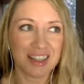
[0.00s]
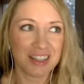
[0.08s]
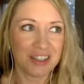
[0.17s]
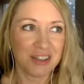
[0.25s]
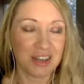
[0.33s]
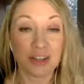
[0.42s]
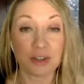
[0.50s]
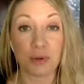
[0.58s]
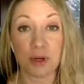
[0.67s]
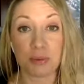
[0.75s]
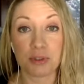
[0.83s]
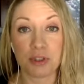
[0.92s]
you guys were
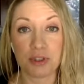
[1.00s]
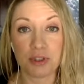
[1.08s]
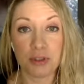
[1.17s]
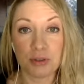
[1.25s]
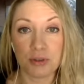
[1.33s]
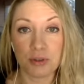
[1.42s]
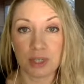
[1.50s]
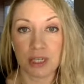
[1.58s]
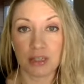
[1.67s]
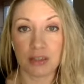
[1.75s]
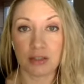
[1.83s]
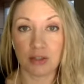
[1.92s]
able to do
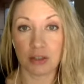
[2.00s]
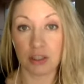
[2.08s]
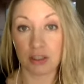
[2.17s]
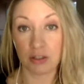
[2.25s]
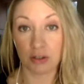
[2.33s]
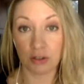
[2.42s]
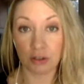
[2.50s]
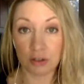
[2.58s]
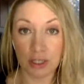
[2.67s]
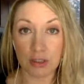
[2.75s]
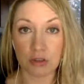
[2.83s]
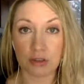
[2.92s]
in, in your
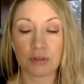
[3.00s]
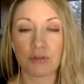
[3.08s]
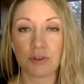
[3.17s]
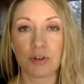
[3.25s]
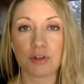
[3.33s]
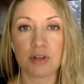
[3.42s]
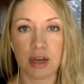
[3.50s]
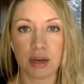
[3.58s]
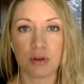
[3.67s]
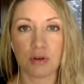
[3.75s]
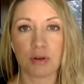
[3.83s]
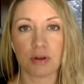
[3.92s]
early years of your
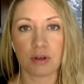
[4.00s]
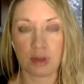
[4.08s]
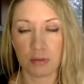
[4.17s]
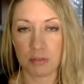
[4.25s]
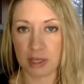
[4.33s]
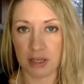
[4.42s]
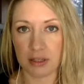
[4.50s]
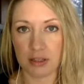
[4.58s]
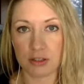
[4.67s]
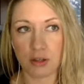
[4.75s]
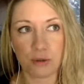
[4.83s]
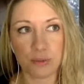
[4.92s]
now company
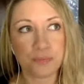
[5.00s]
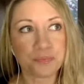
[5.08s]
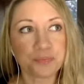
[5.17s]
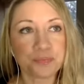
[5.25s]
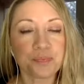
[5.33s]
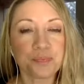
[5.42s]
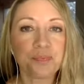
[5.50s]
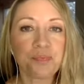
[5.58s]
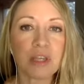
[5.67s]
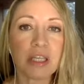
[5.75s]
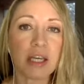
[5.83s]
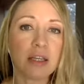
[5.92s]
so
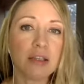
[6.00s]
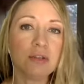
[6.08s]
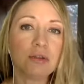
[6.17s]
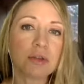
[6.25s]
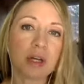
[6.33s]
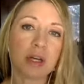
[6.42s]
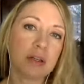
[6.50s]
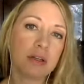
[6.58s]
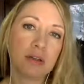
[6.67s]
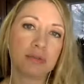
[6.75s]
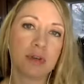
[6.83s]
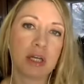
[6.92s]
can you kind
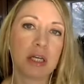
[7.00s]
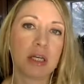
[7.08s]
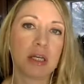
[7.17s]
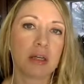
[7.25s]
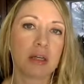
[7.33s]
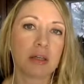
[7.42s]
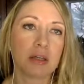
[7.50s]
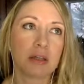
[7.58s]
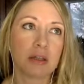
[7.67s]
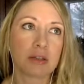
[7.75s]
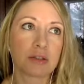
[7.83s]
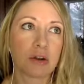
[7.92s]
of
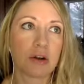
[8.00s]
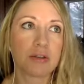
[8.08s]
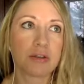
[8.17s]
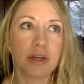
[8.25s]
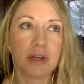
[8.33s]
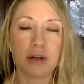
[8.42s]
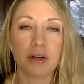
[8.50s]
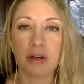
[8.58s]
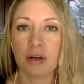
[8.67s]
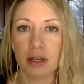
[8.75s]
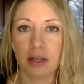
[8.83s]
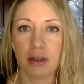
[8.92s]
start
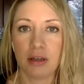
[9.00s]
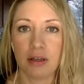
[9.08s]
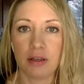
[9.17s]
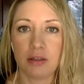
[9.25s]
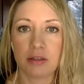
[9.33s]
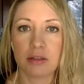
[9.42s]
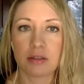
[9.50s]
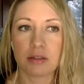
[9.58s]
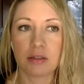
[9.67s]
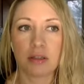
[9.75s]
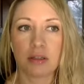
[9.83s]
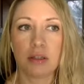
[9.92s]
there and
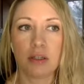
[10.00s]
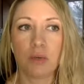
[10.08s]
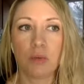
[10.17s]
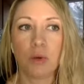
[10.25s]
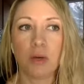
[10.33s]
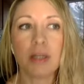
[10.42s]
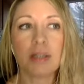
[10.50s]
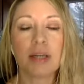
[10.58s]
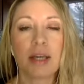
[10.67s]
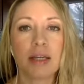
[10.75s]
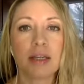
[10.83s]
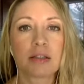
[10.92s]
you know what it
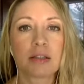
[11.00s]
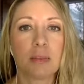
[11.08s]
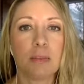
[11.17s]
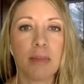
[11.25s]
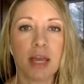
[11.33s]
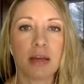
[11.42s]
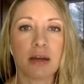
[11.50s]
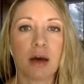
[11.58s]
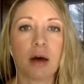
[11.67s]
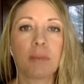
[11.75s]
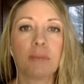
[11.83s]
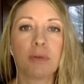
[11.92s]
takes to make
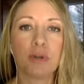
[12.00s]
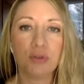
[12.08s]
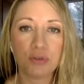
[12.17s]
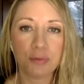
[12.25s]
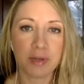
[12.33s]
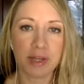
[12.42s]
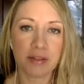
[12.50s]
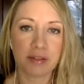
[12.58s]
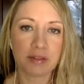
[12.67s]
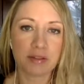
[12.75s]
a movement